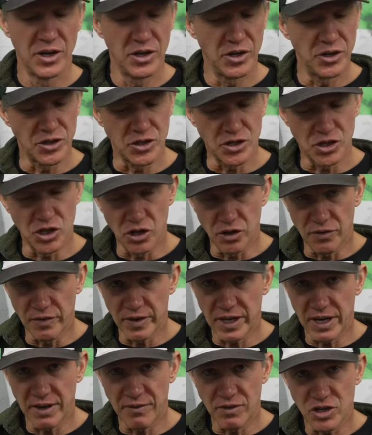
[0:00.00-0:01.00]
your
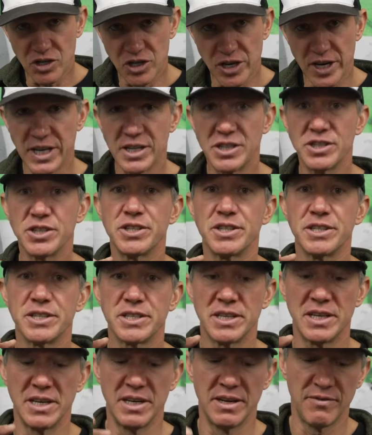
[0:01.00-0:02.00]
serving ever
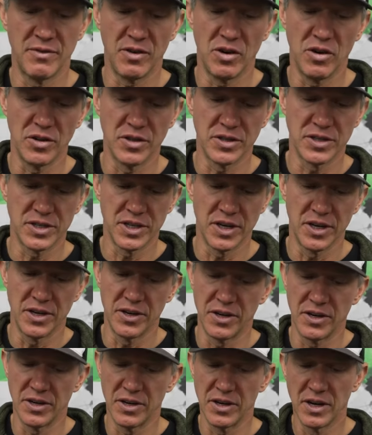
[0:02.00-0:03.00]
changes, if all of a
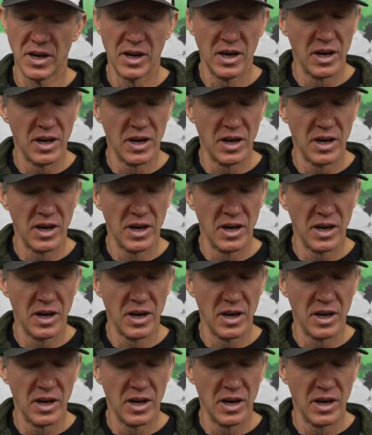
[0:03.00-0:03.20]
sudden